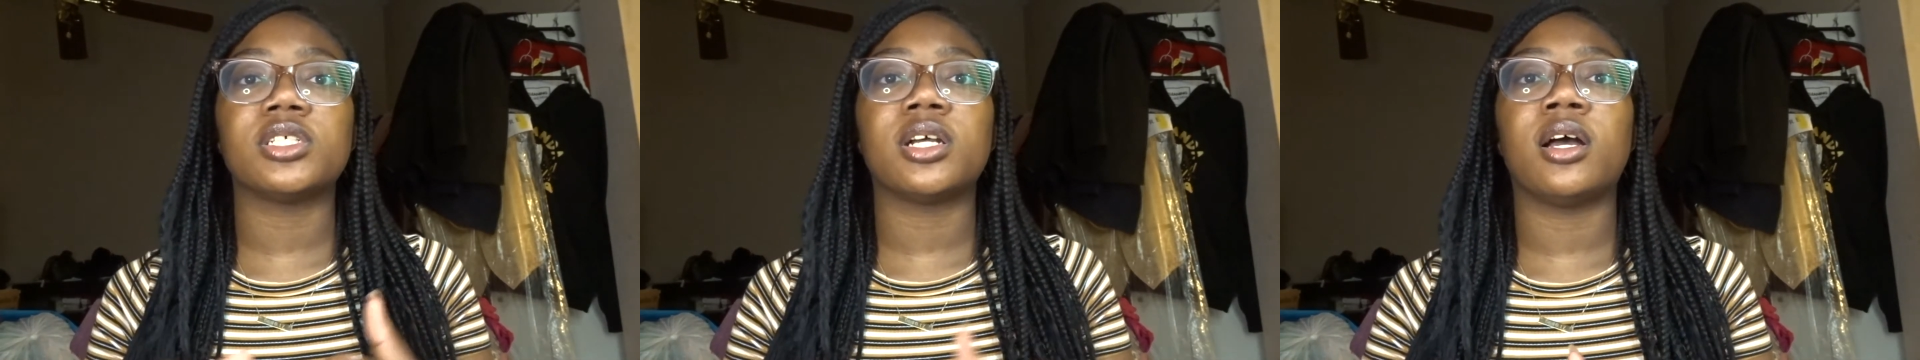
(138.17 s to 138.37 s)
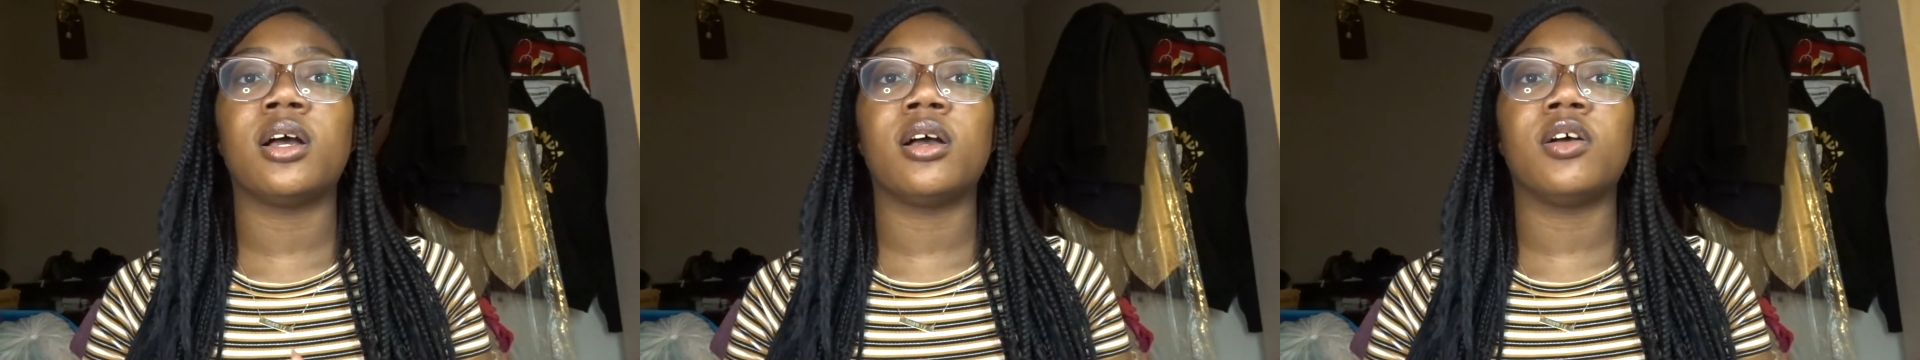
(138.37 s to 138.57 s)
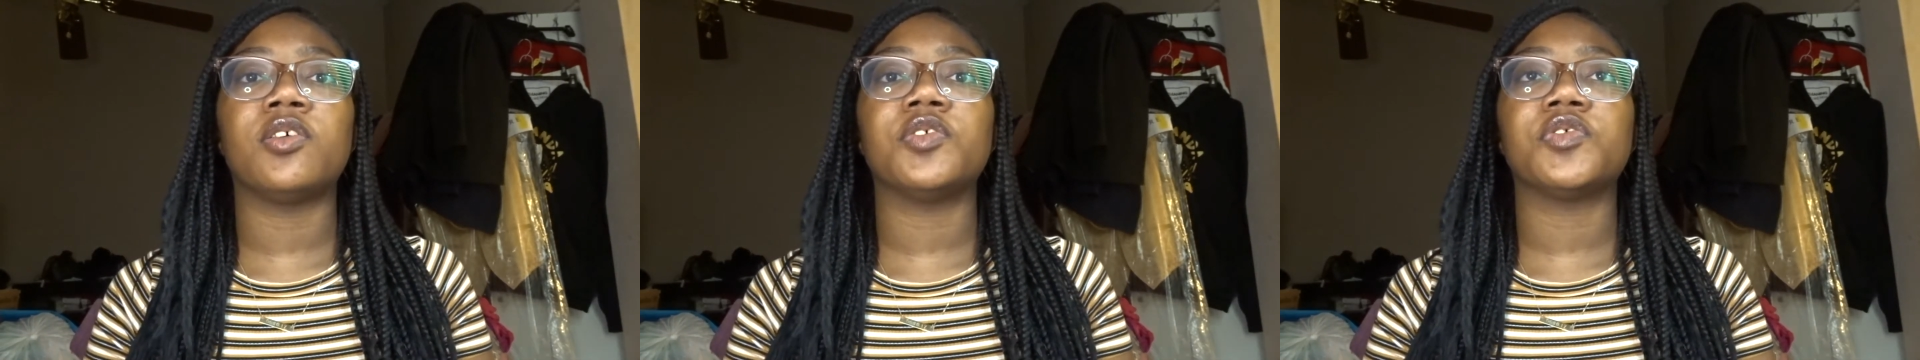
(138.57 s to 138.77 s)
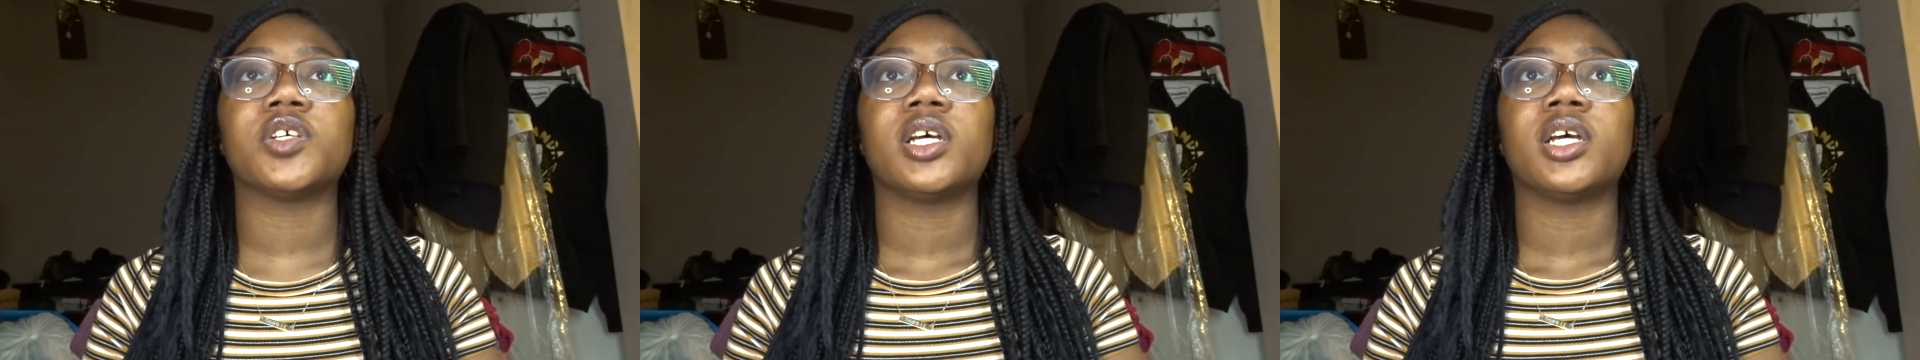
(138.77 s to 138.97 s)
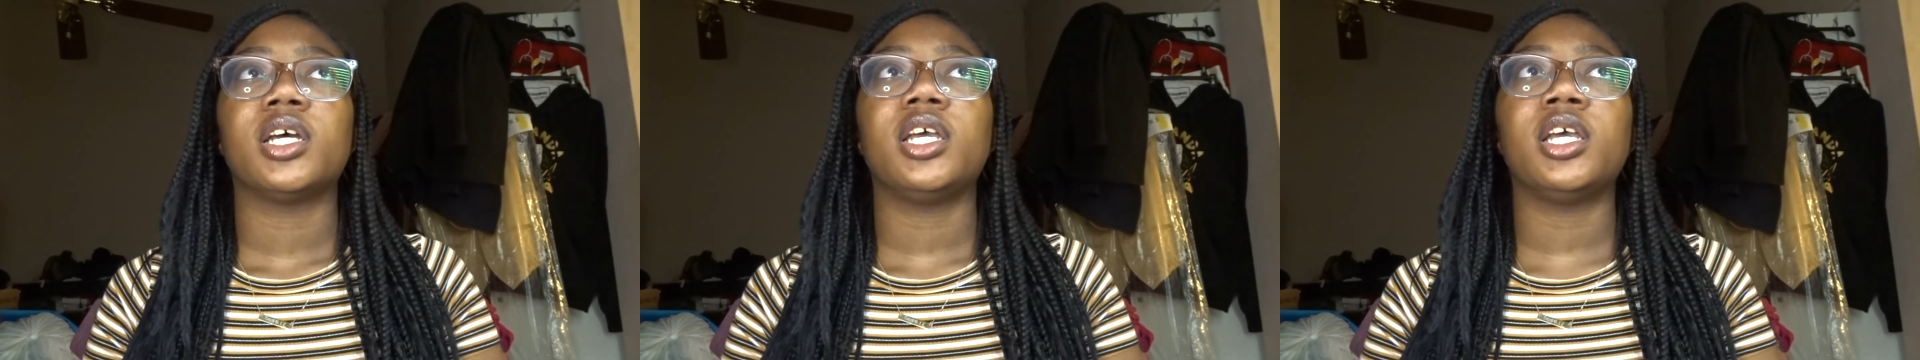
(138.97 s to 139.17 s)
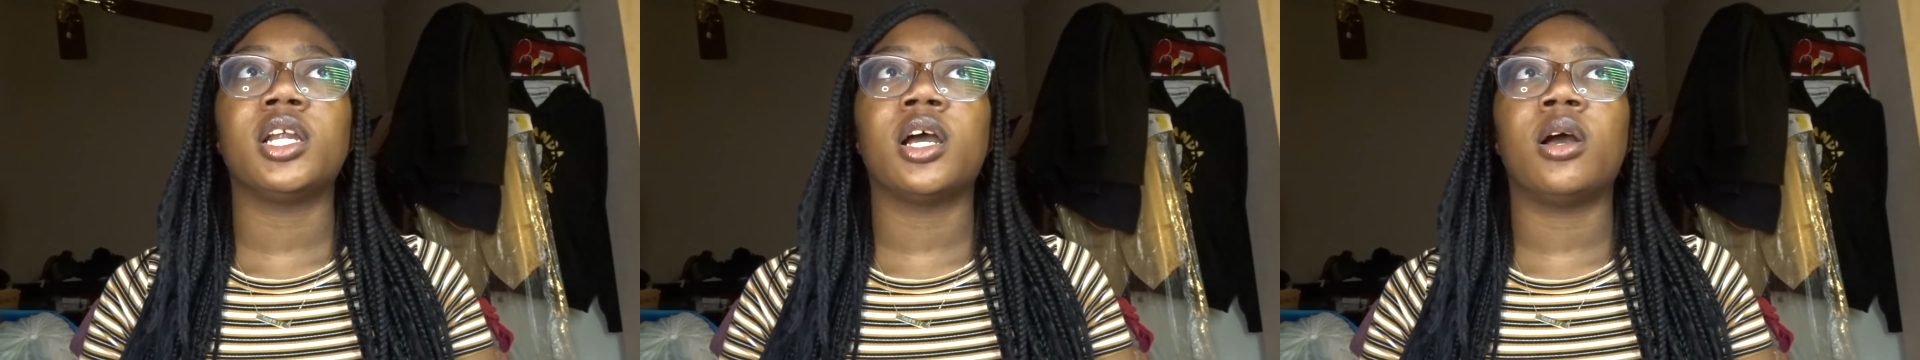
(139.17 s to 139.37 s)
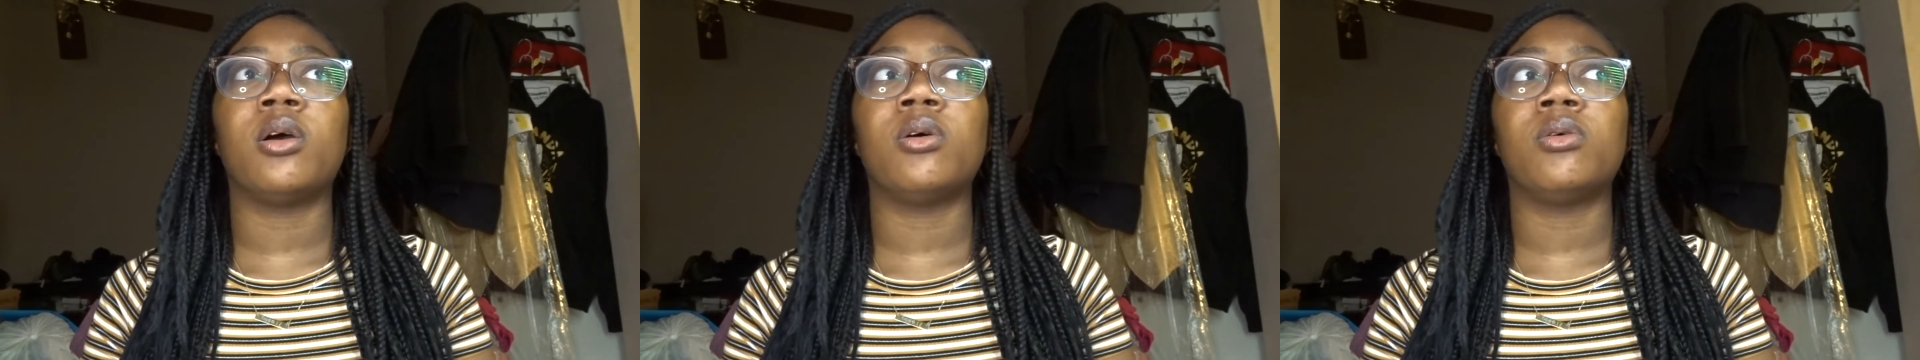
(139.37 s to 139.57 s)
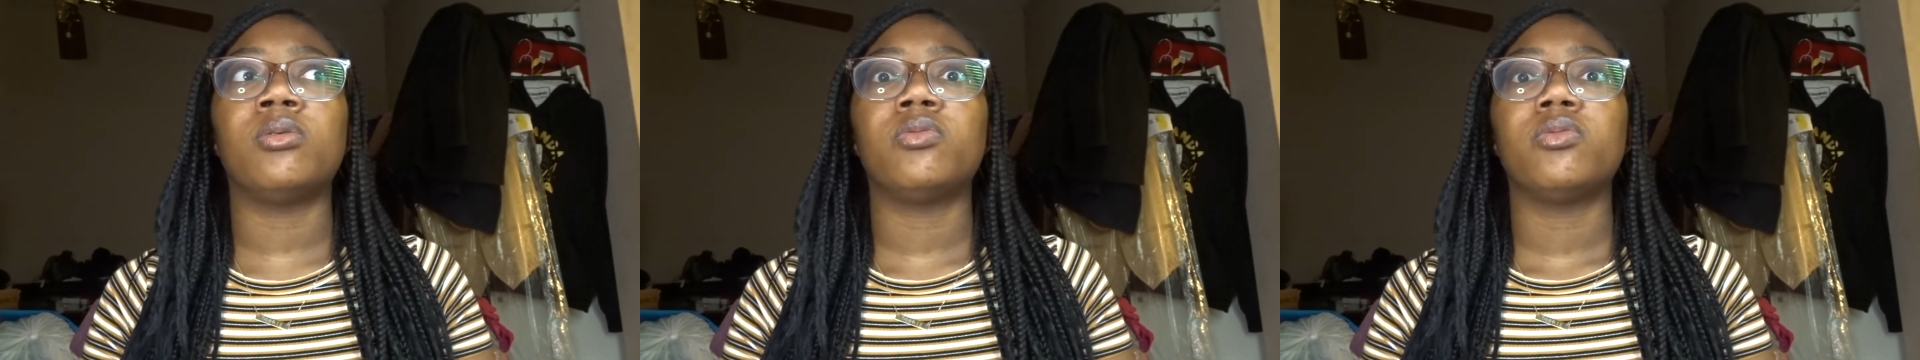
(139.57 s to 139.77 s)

of, you know,